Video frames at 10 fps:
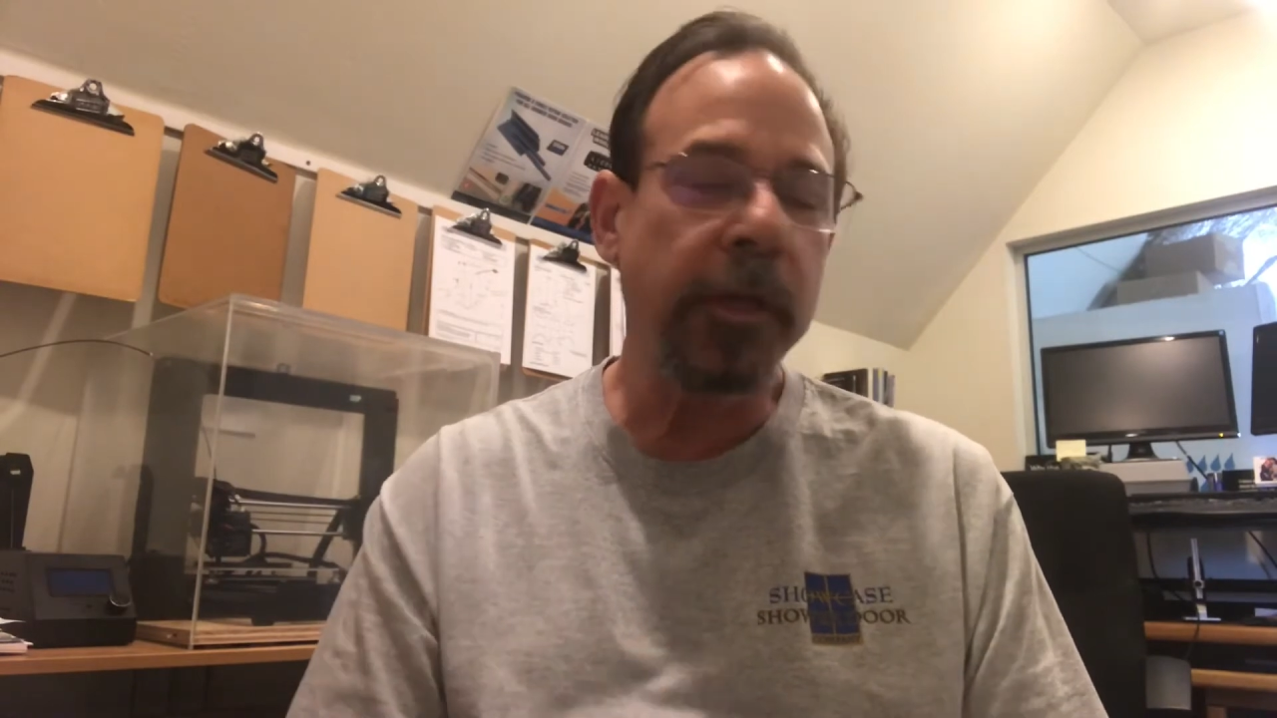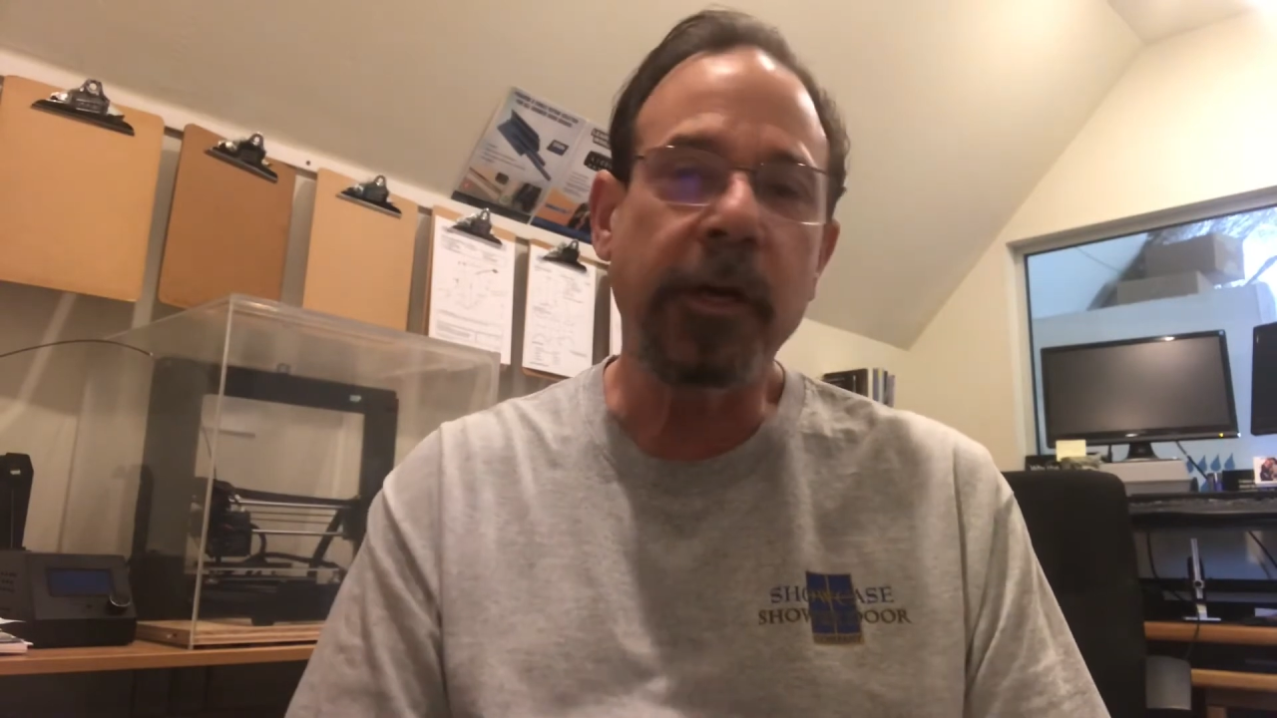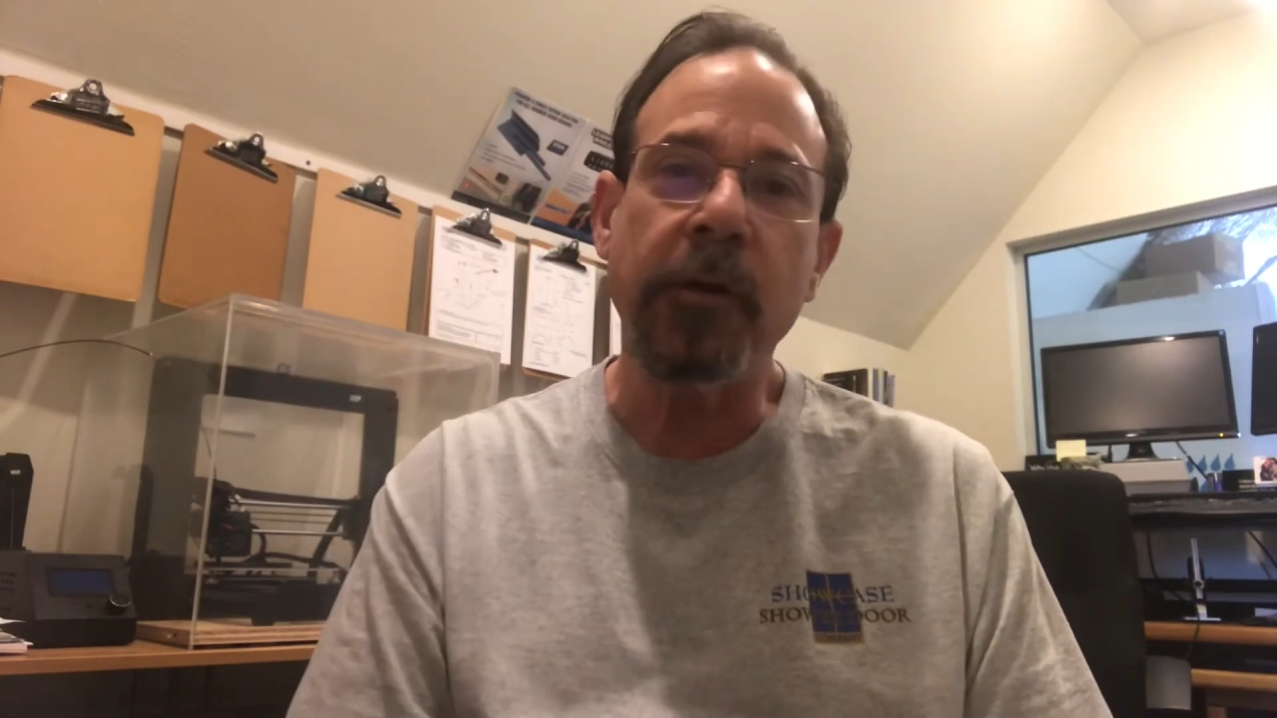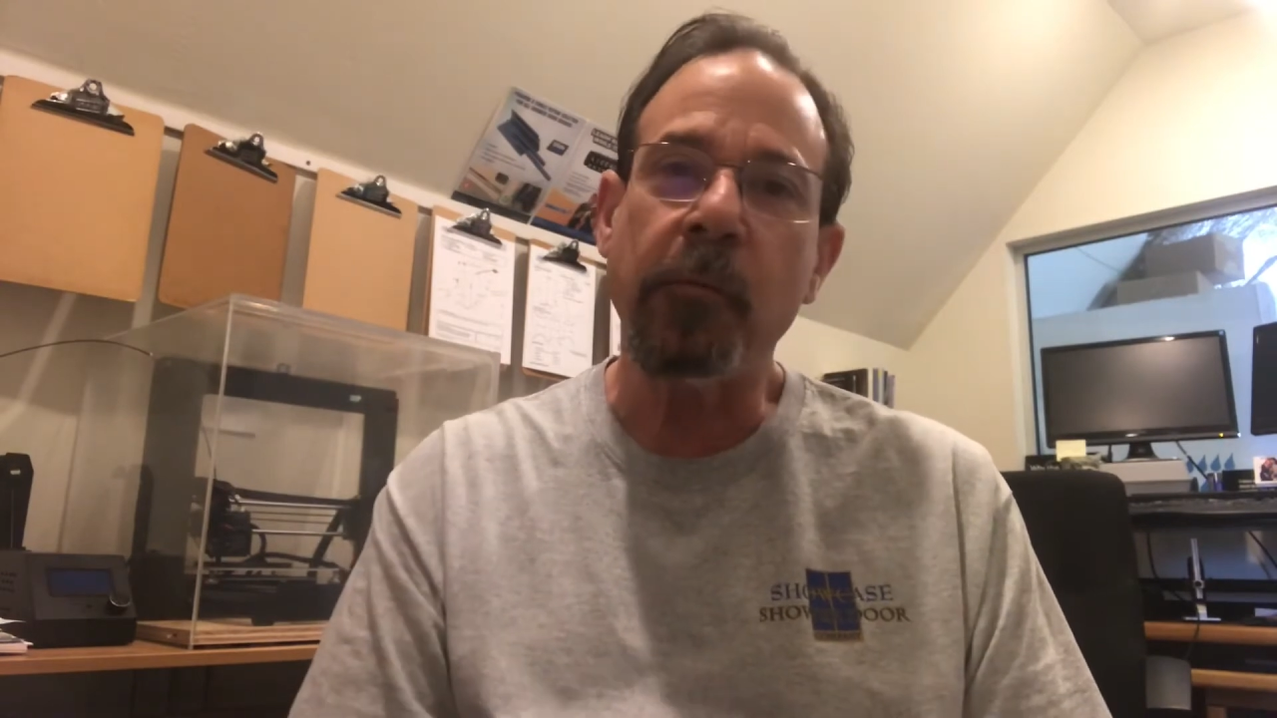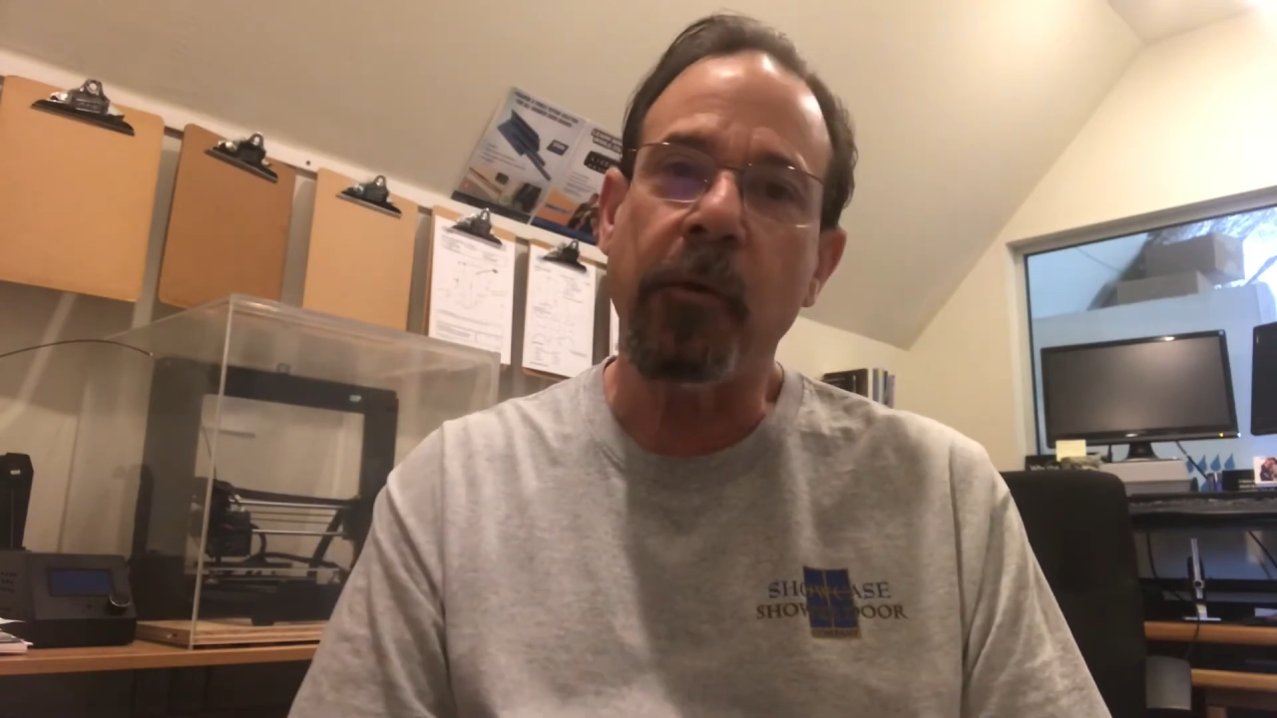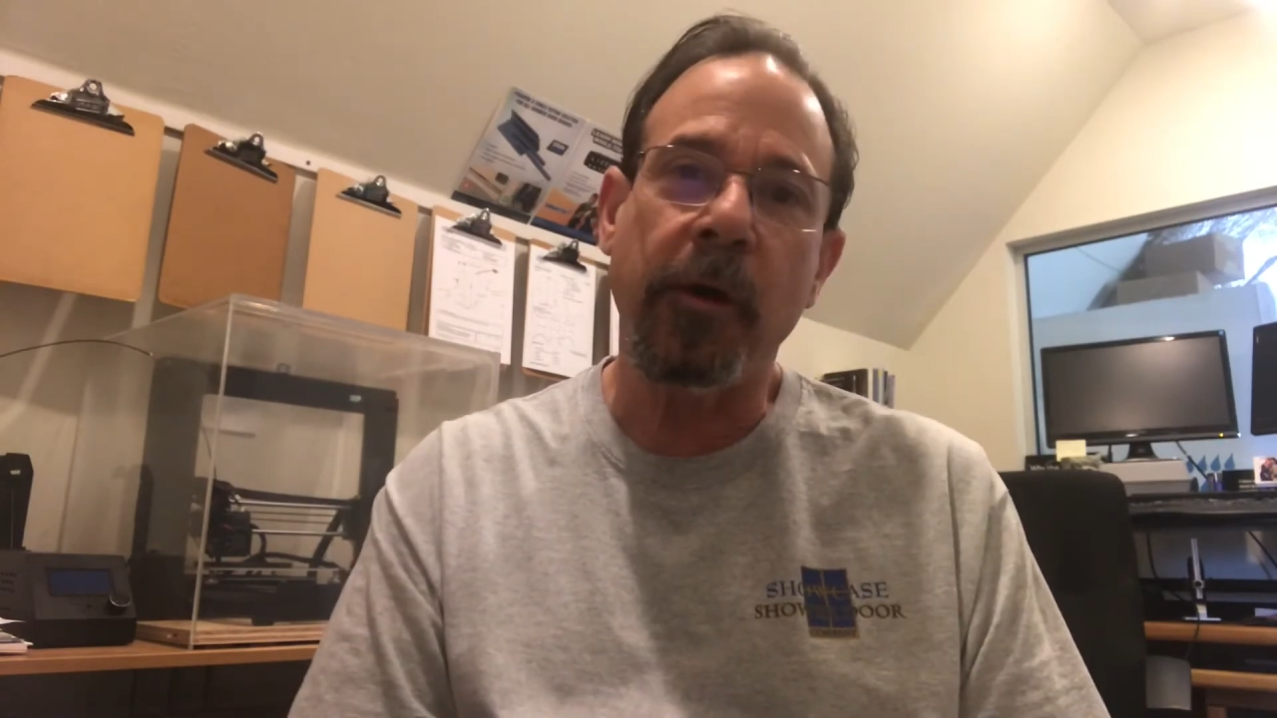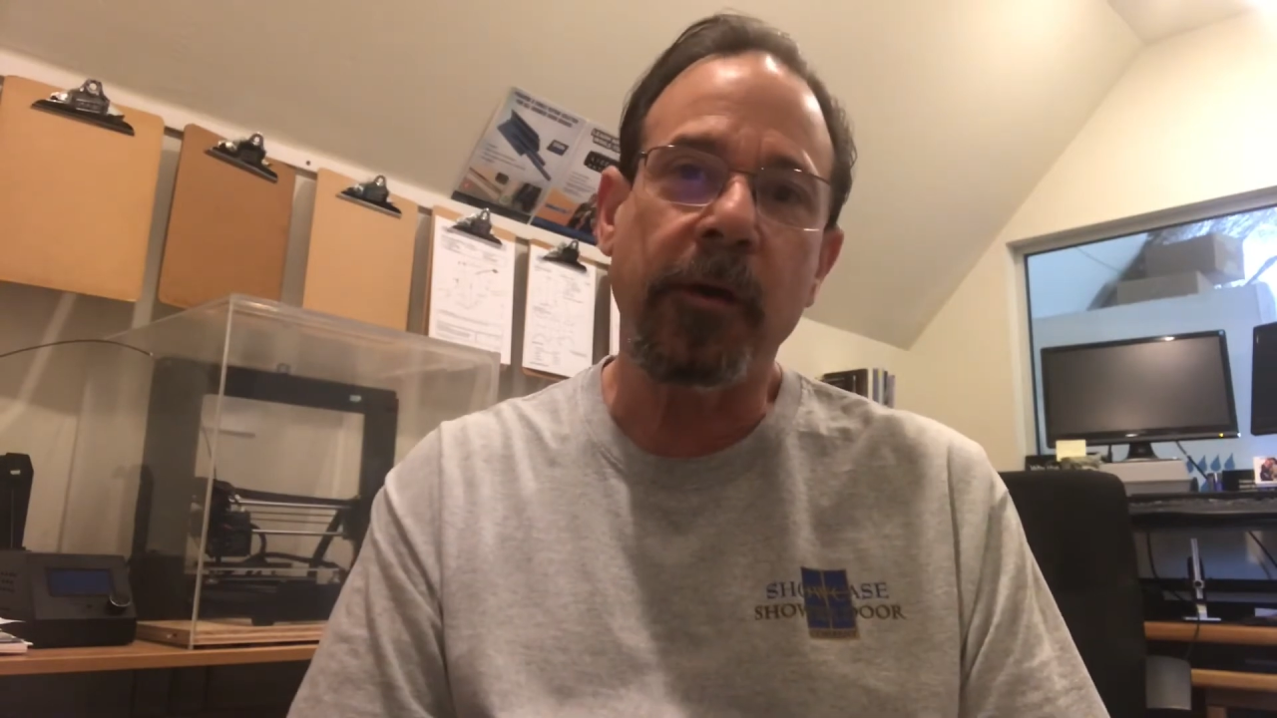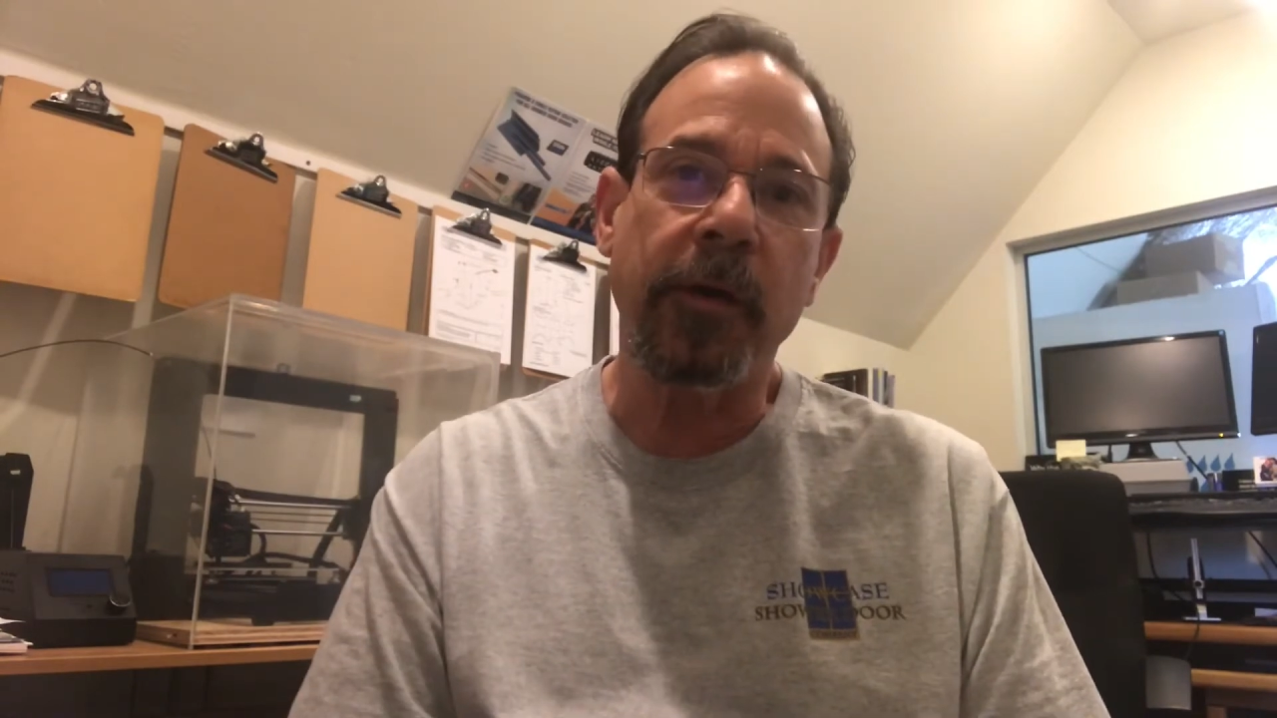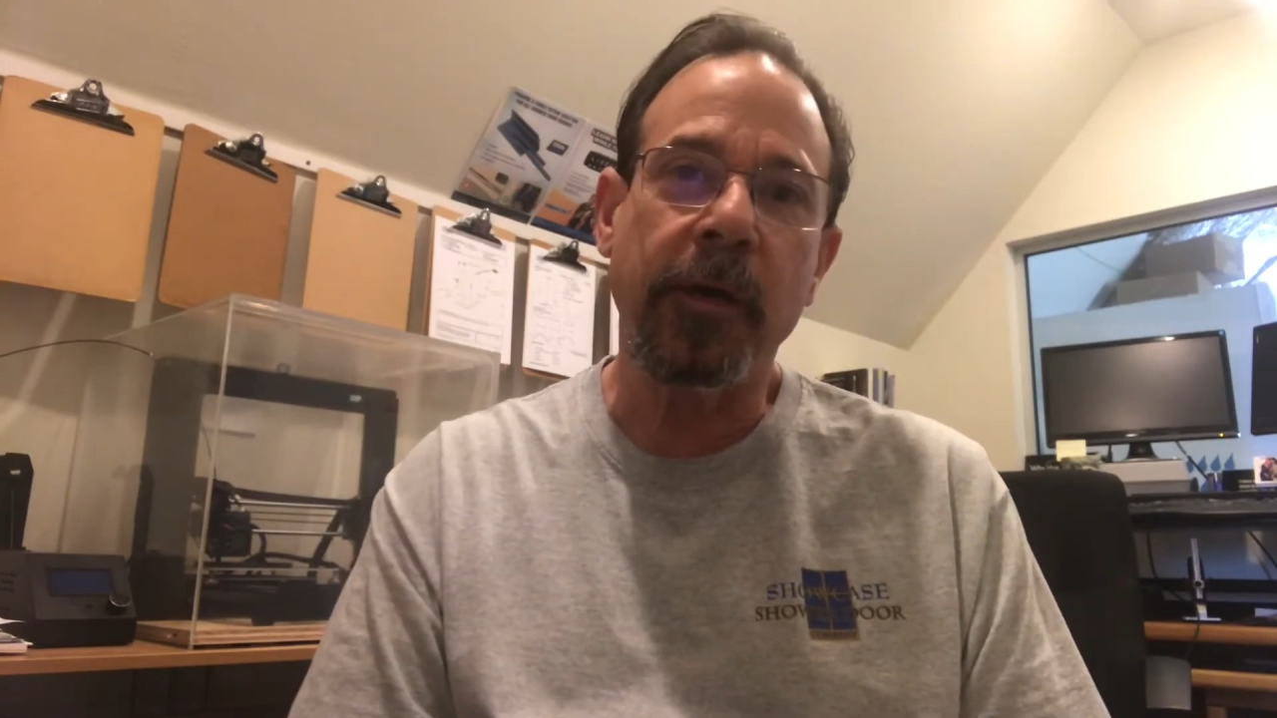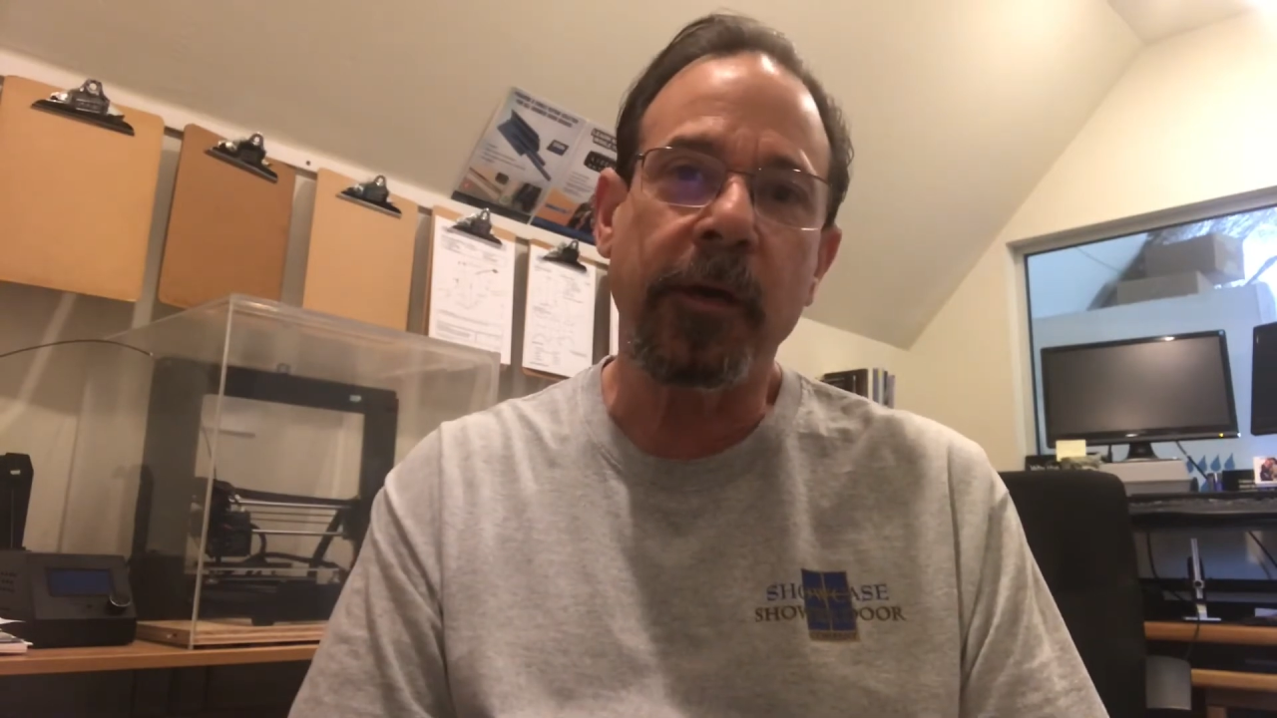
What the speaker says: good work,